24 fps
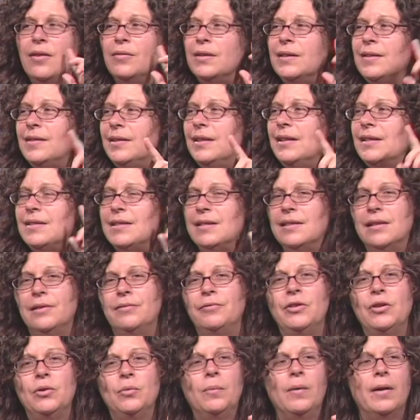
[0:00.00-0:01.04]
of the things is
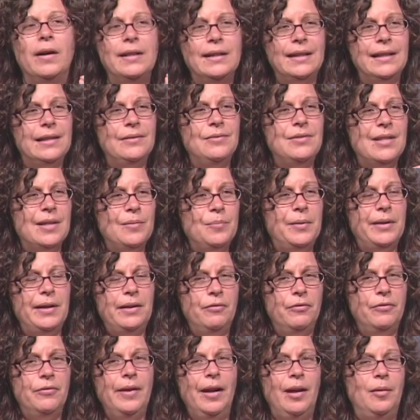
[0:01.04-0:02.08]
if you want to give
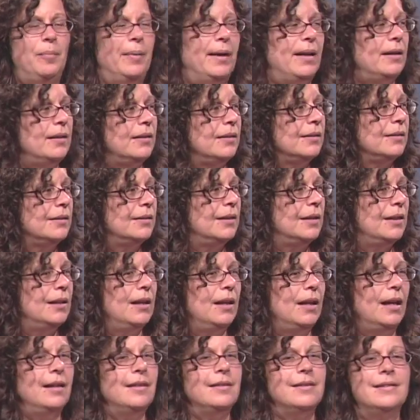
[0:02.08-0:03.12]
somebody feedback,
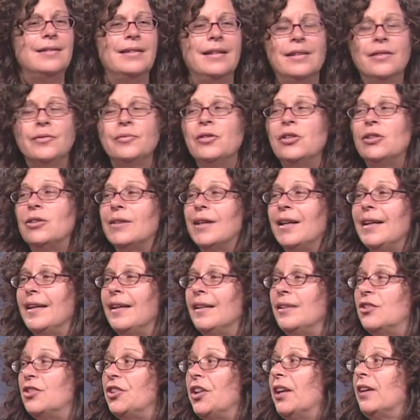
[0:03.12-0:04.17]
instead of talking
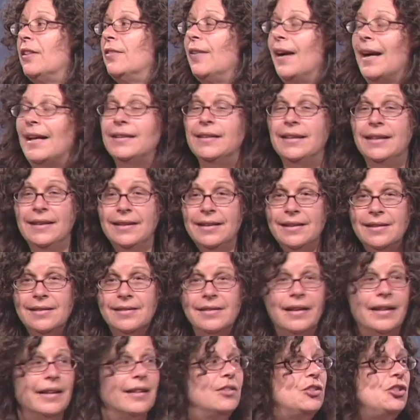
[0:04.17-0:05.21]
in
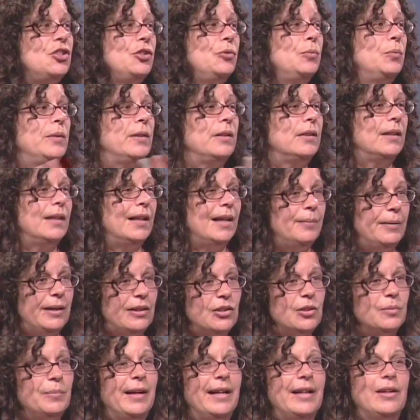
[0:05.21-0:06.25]
generalities, like she will come
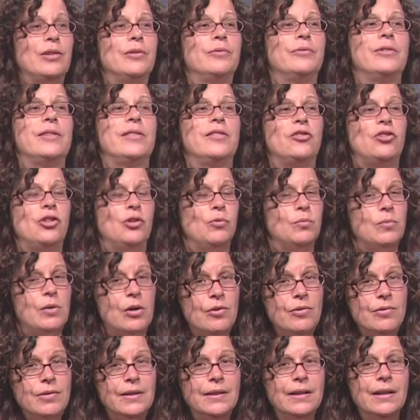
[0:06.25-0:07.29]
into my office, she
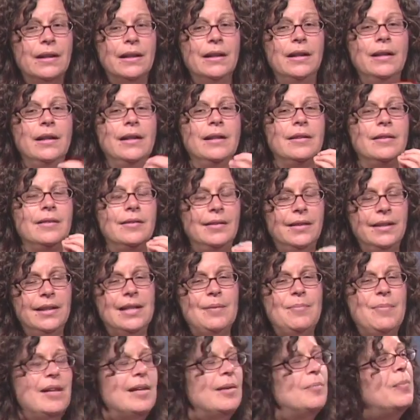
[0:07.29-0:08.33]
won't,
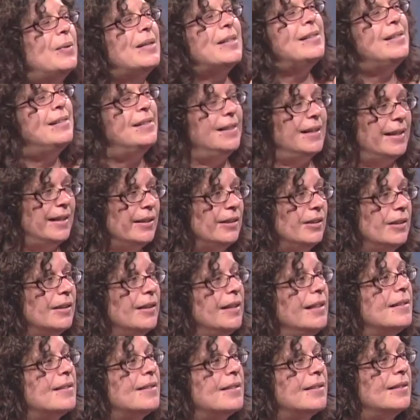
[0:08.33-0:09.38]
think about a particular
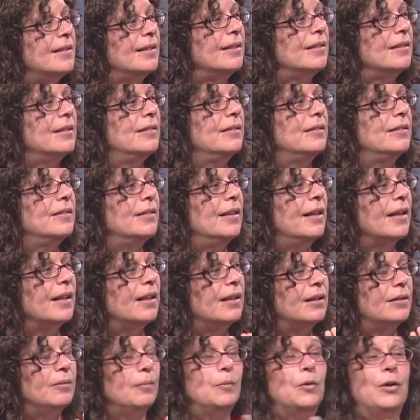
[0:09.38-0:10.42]
incident,
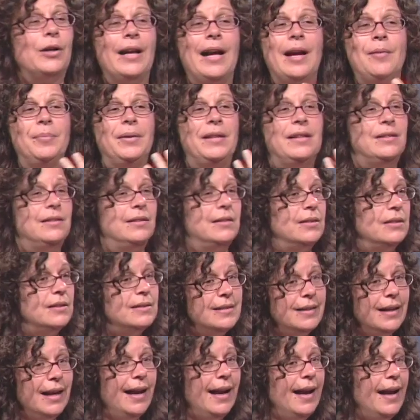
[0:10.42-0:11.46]
like what happened
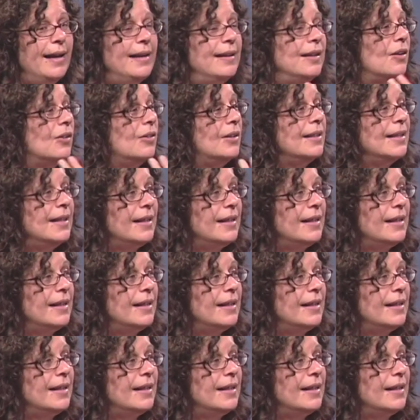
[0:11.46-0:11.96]
today or